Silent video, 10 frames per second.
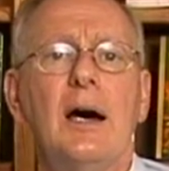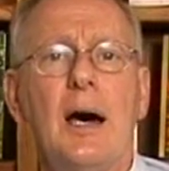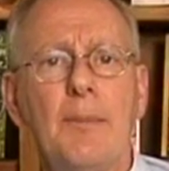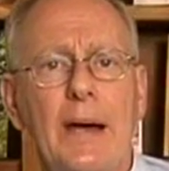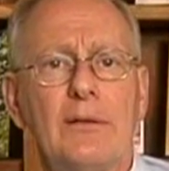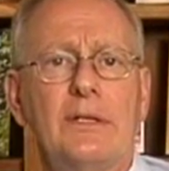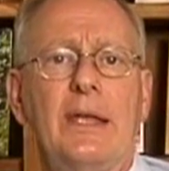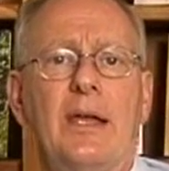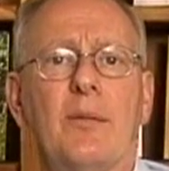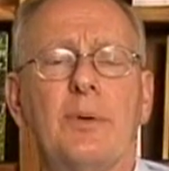about
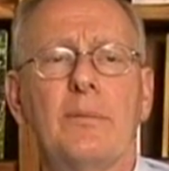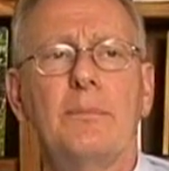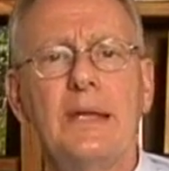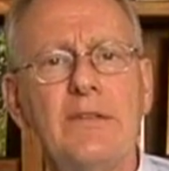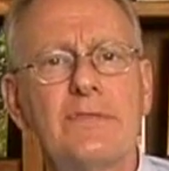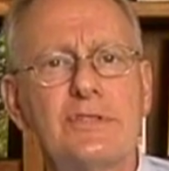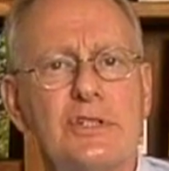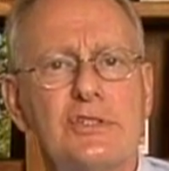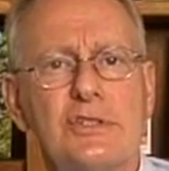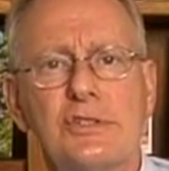camp. Many
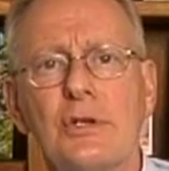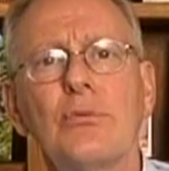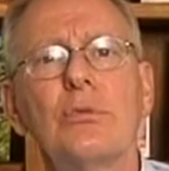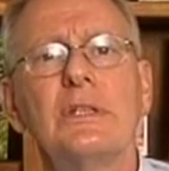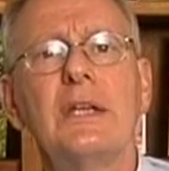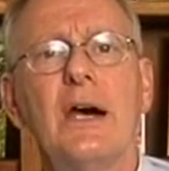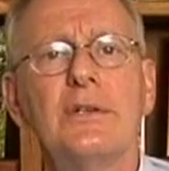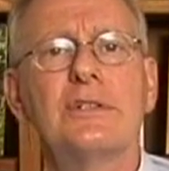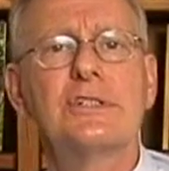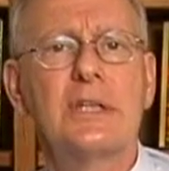physicians don't really
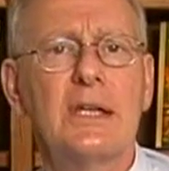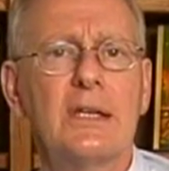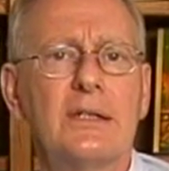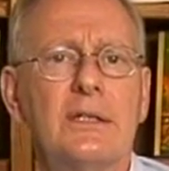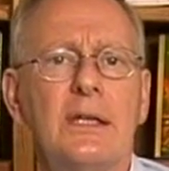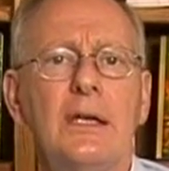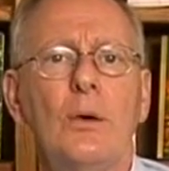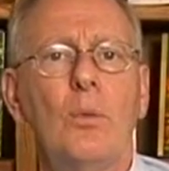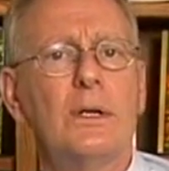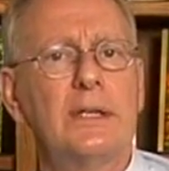understand
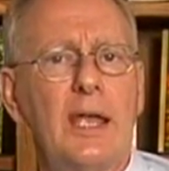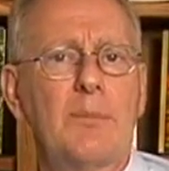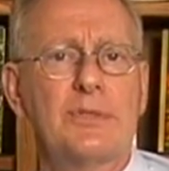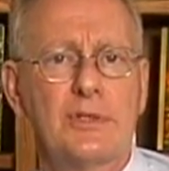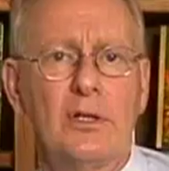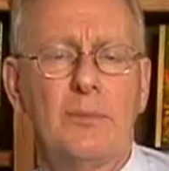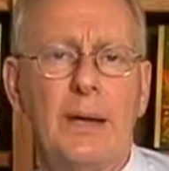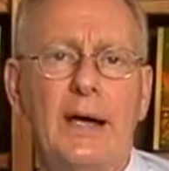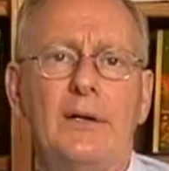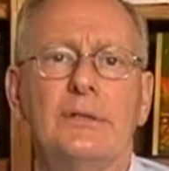what camp is all
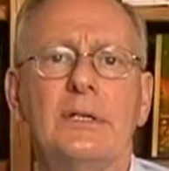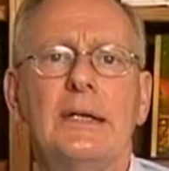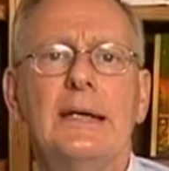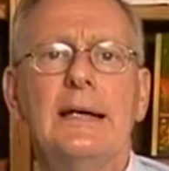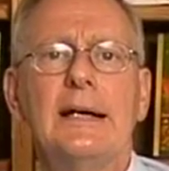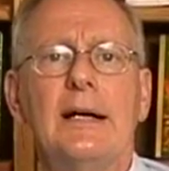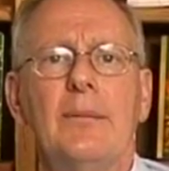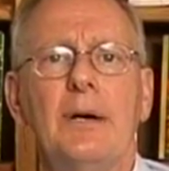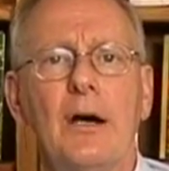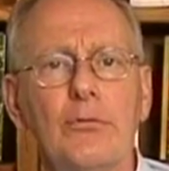about.
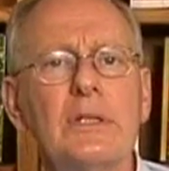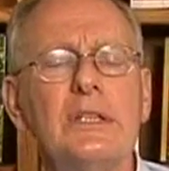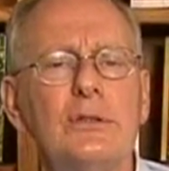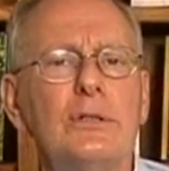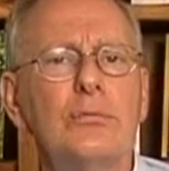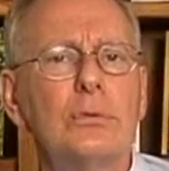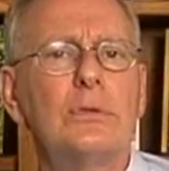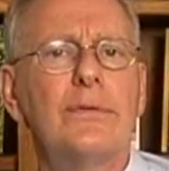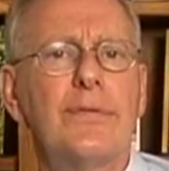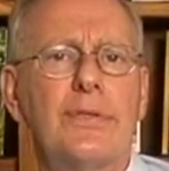A really good
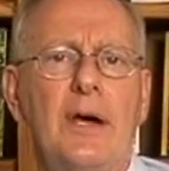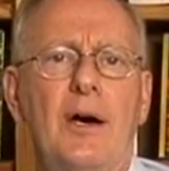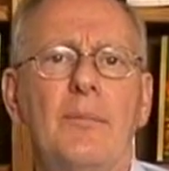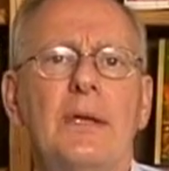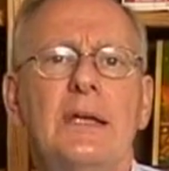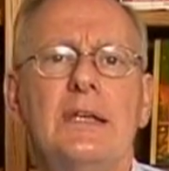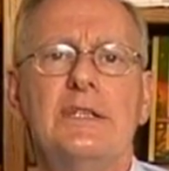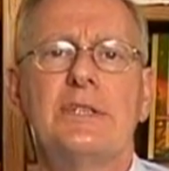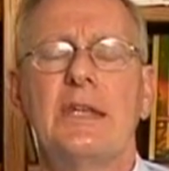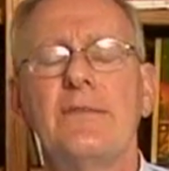rule of thumb
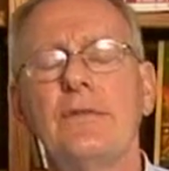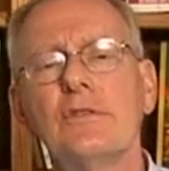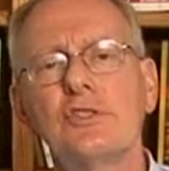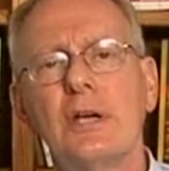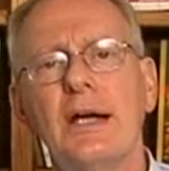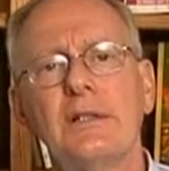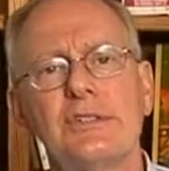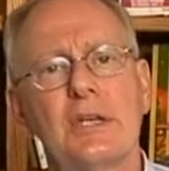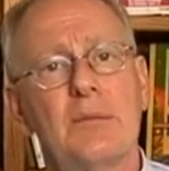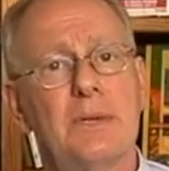is that if your child
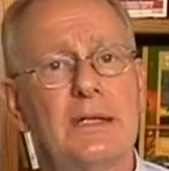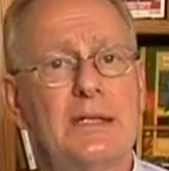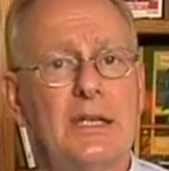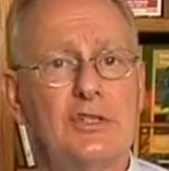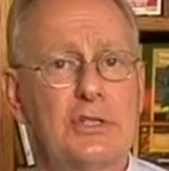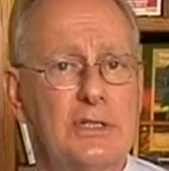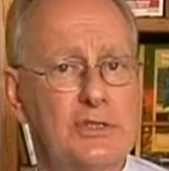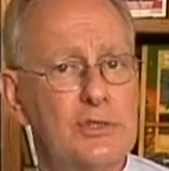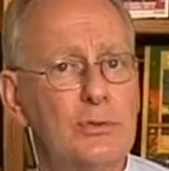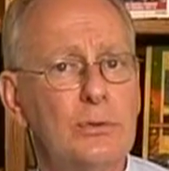is on medication in
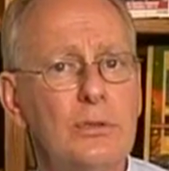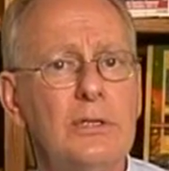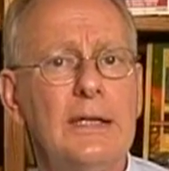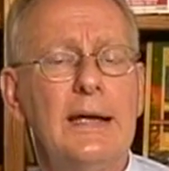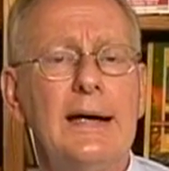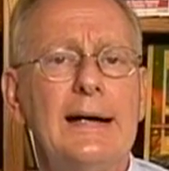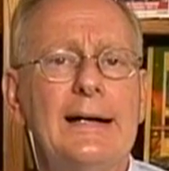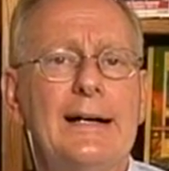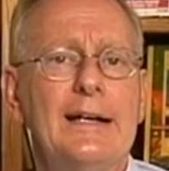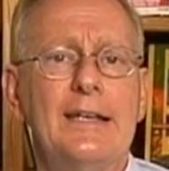school,
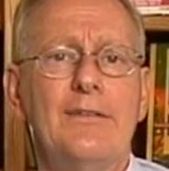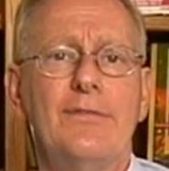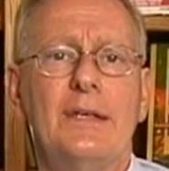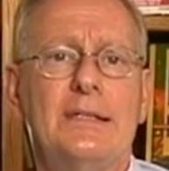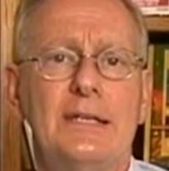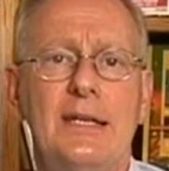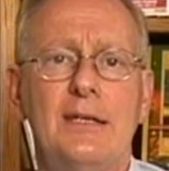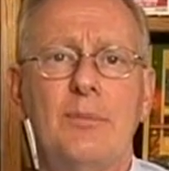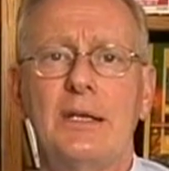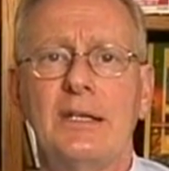if they
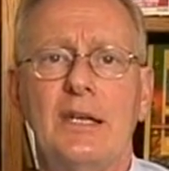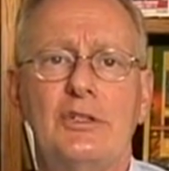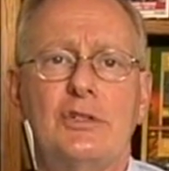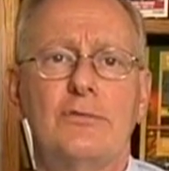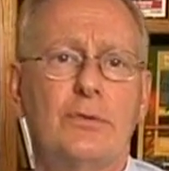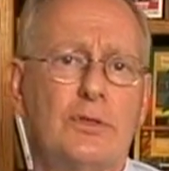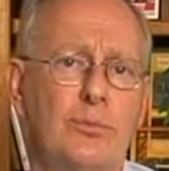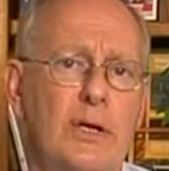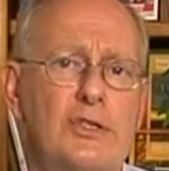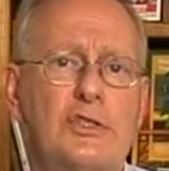take medication for
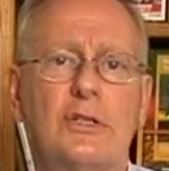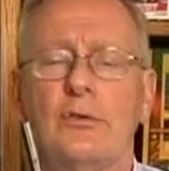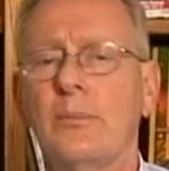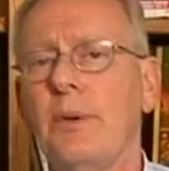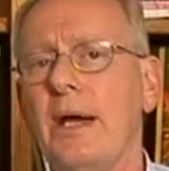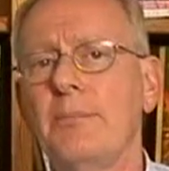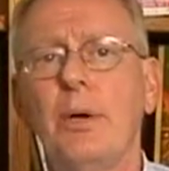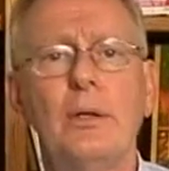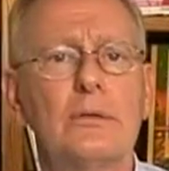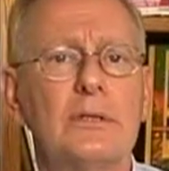depression or
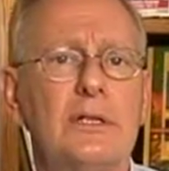bipolar